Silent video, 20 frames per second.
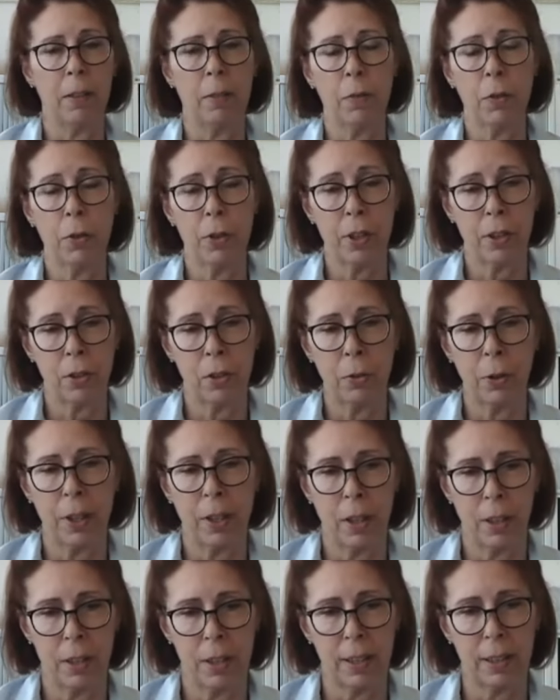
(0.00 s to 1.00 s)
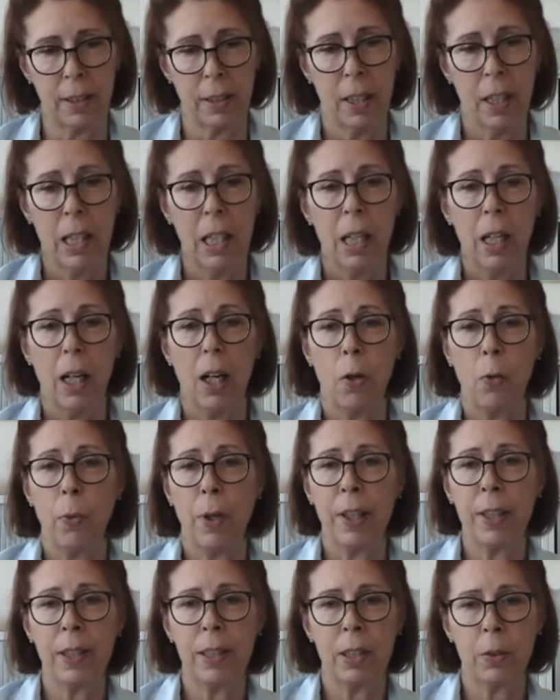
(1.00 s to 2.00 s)
And of course, doing all this
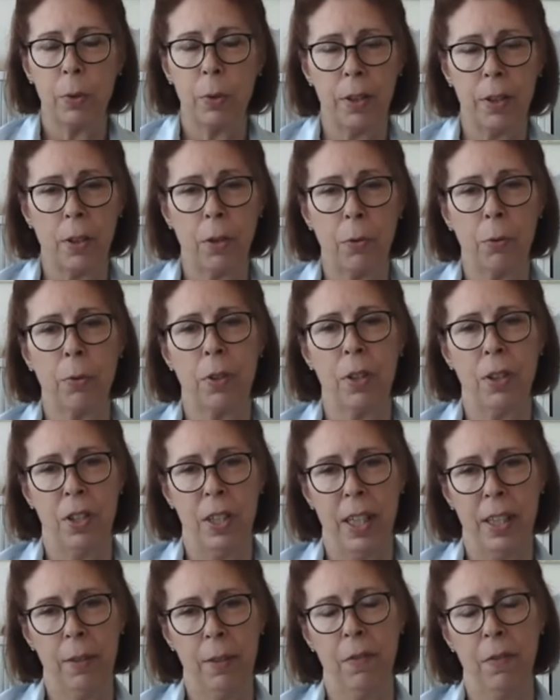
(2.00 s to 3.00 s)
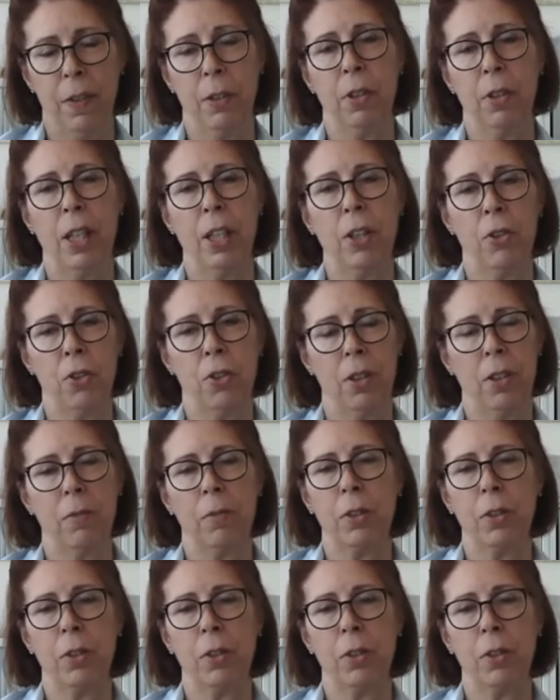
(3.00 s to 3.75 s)
awareness work through the DARE Foundation,